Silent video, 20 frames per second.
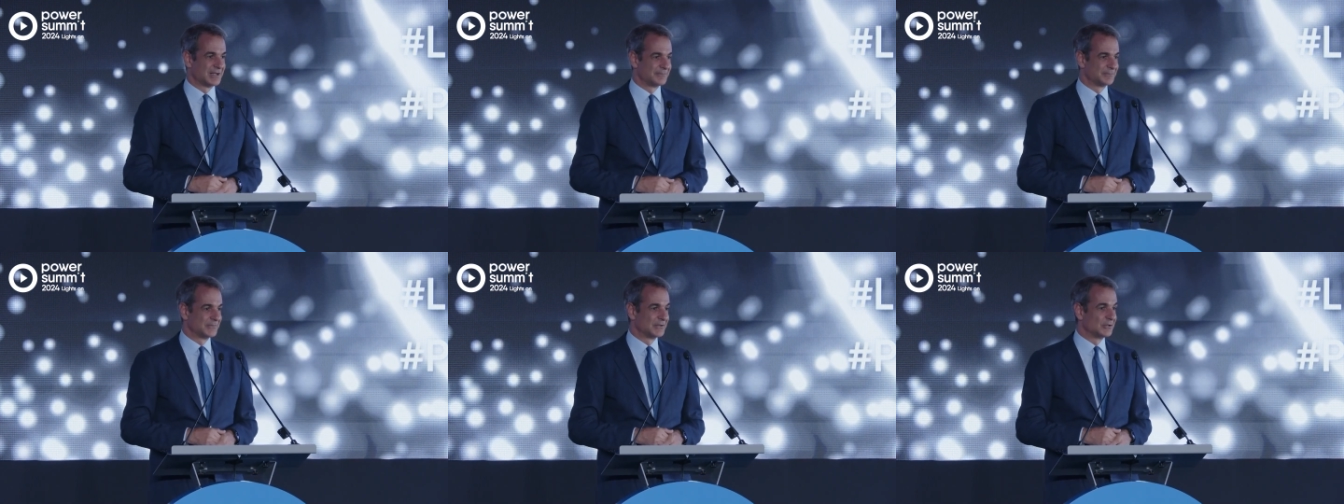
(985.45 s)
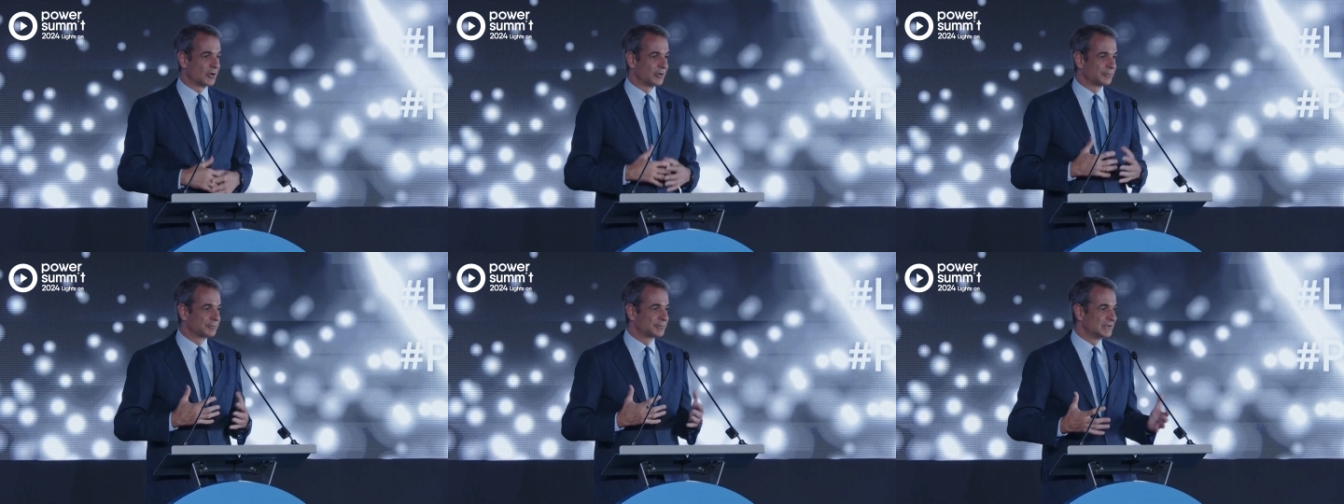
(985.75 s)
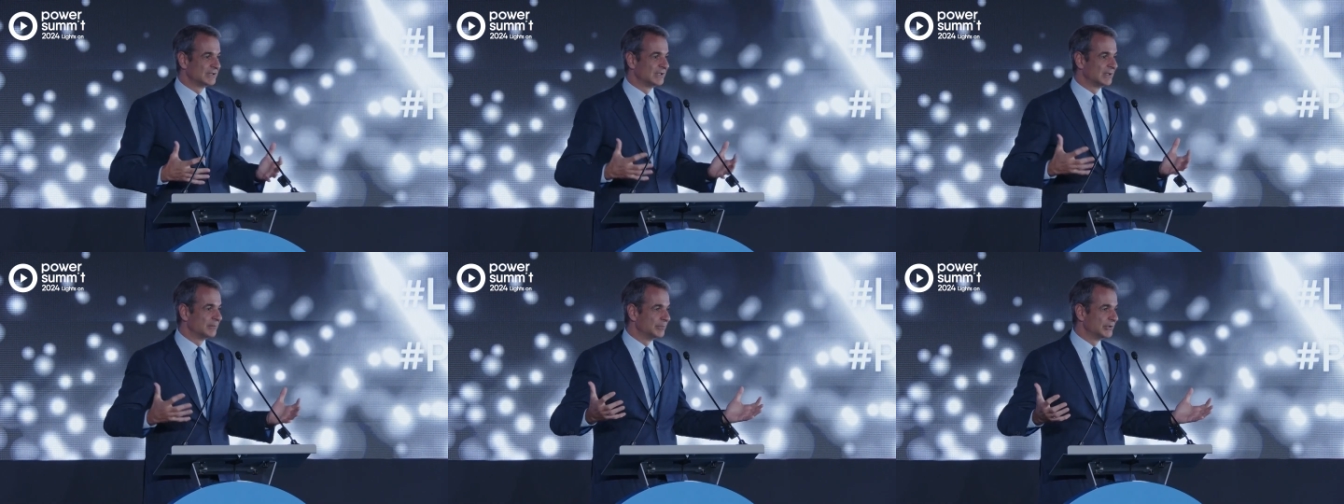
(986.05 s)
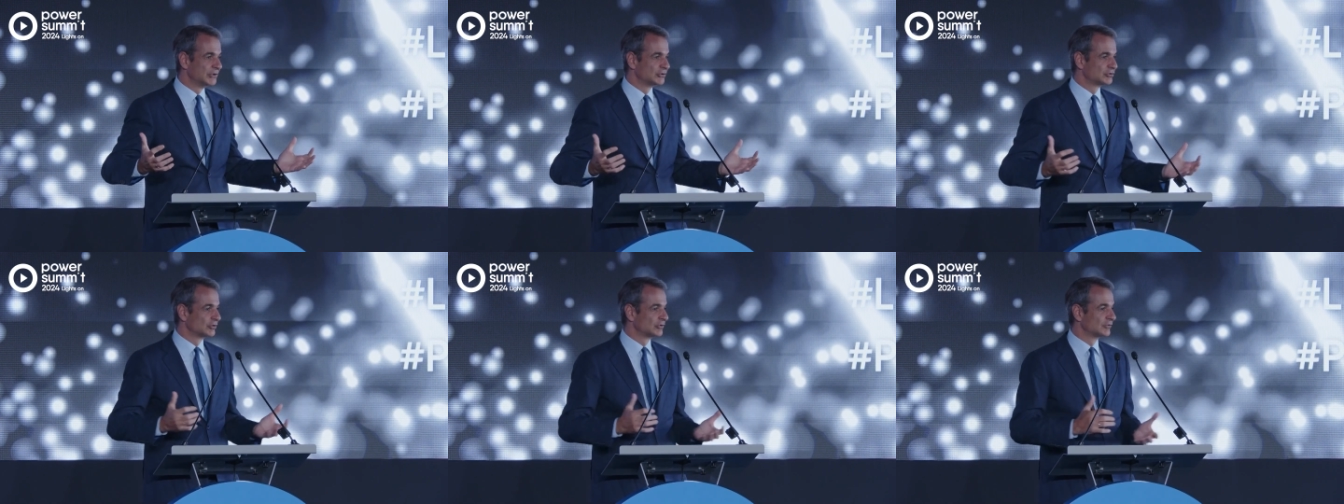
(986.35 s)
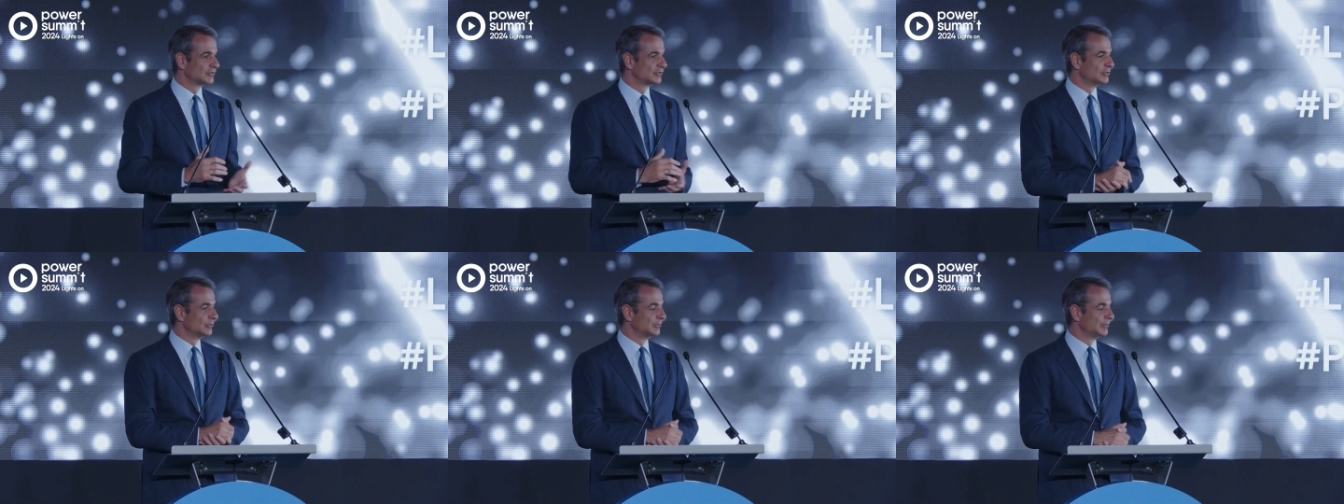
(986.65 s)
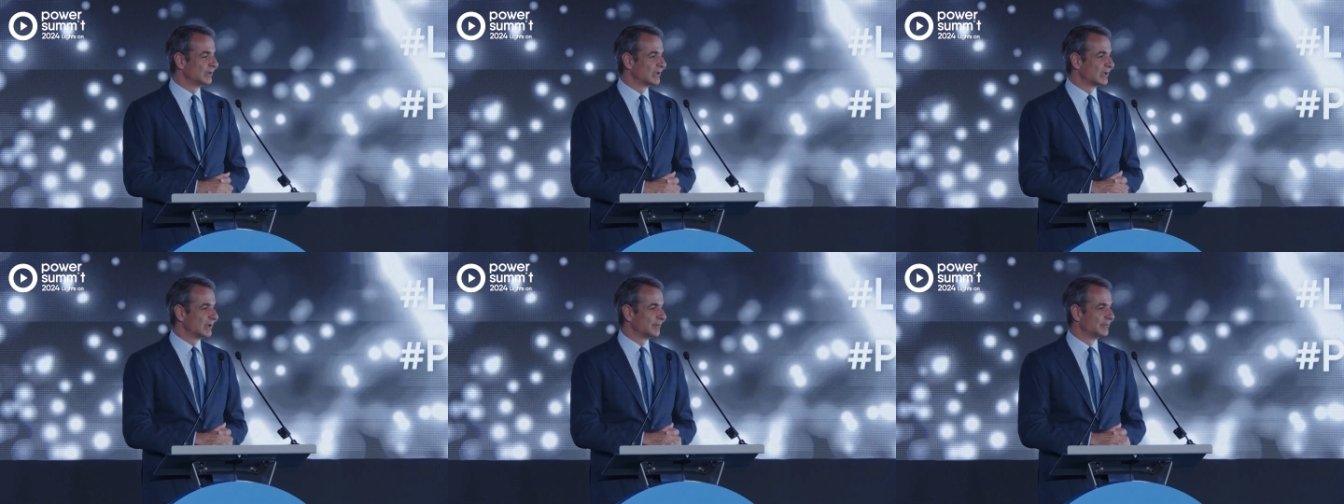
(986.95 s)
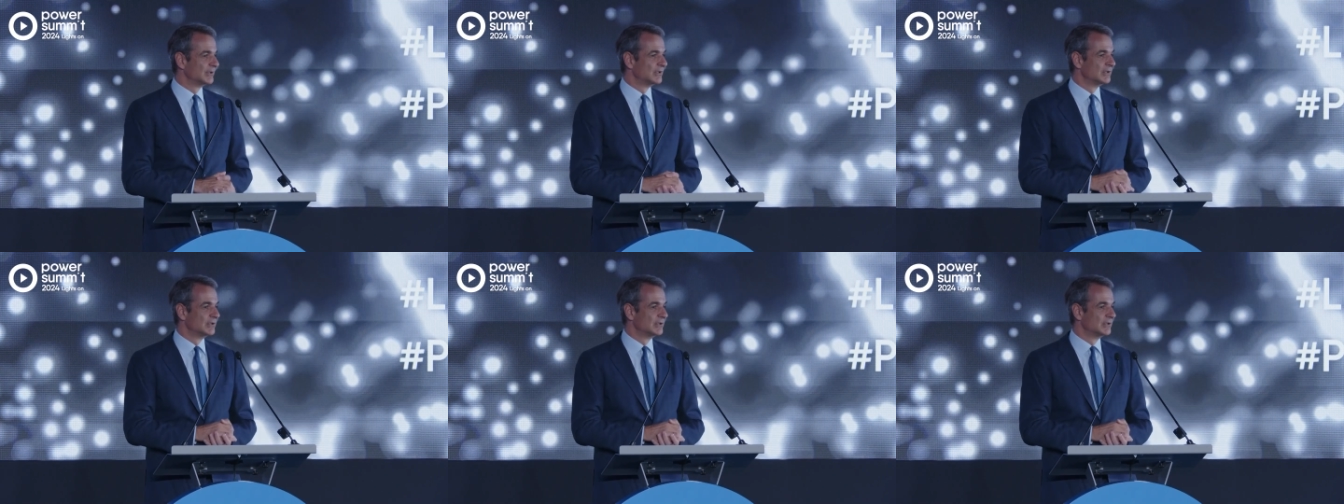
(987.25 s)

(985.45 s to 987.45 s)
lofty ambitions to become